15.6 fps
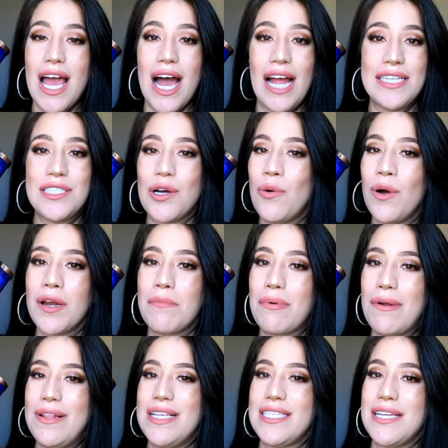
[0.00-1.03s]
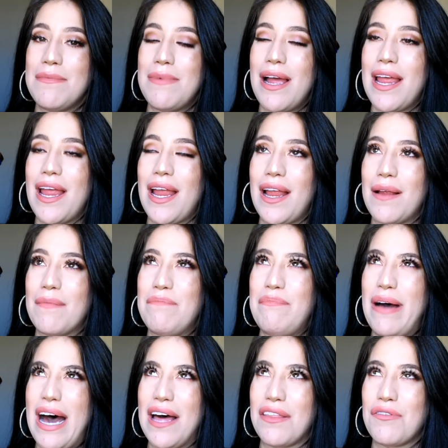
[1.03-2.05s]
I don't want to burn this in my
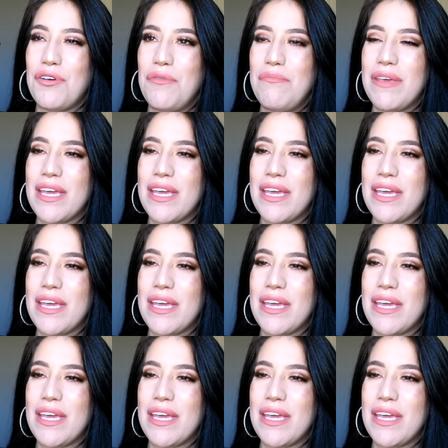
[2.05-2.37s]
bathroom